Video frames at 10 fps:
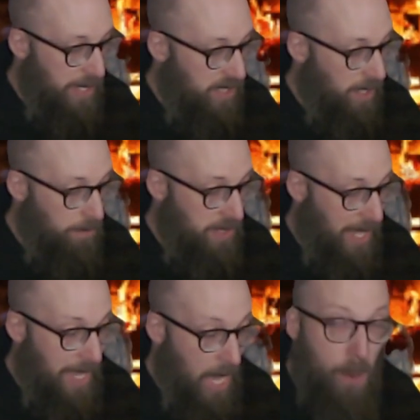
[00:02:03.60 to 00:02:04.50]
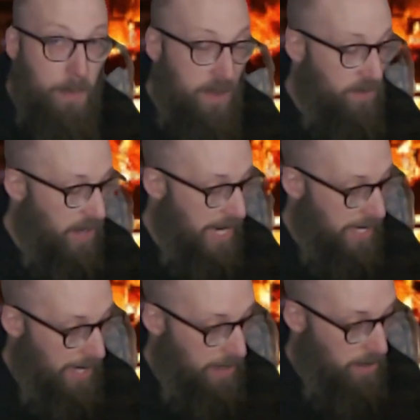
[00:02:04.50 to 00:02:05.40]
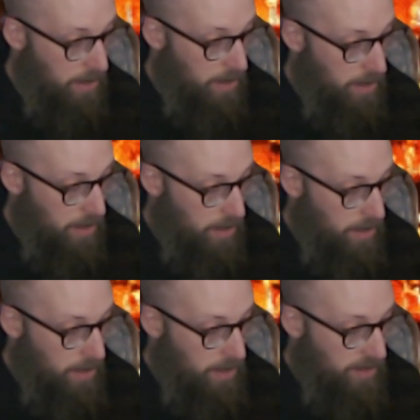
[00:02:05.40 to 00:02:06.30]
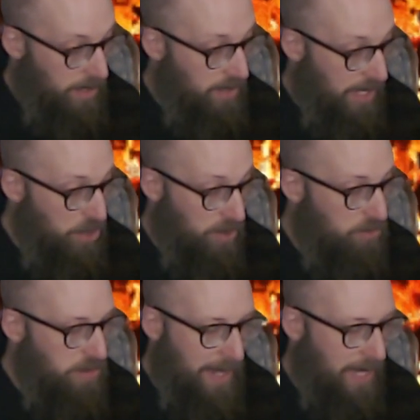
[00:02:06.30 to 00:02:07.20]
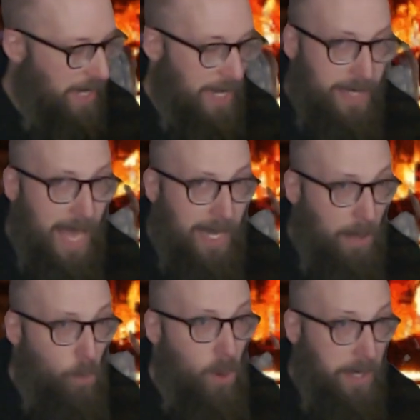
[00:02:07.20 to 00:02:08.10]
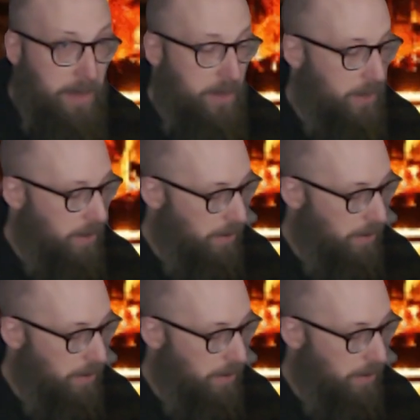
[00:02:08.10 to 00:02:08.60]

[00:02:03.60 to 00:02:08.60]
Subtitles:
some day help me find it, since I should recognize that at once.